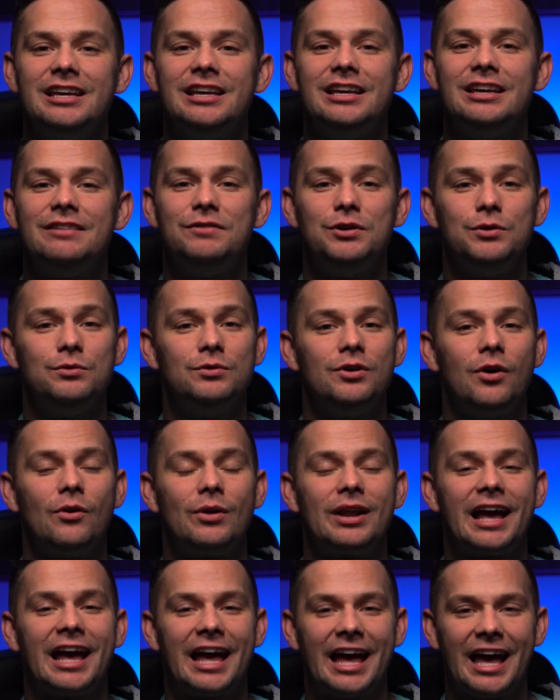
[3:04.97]
If you
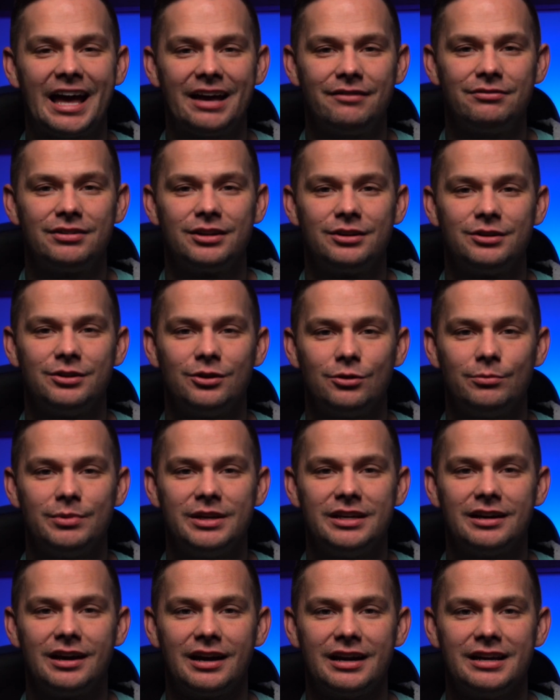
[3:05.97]
don't have an
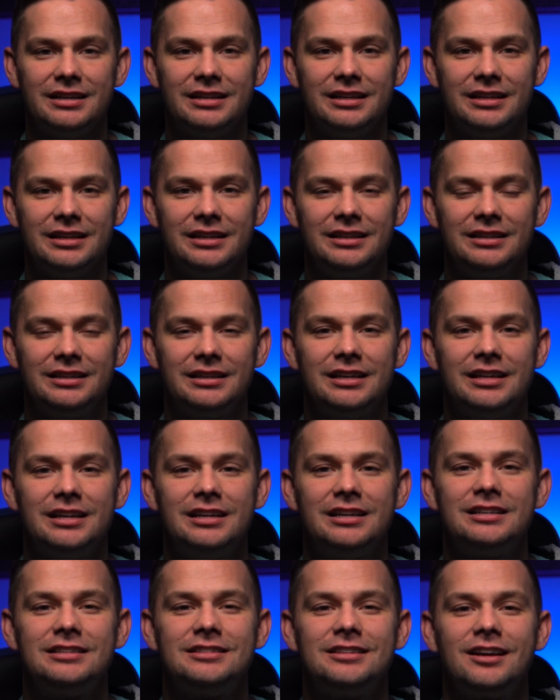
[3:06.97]
Adobe ID,
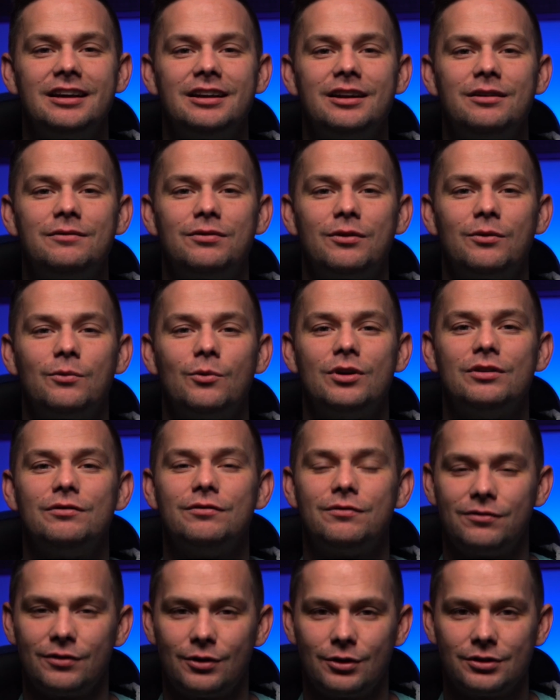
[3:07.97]
sign up for one
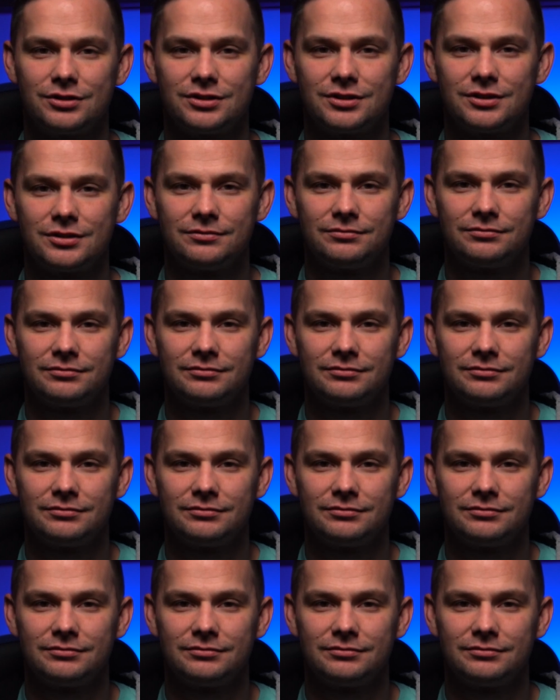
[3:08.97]
first.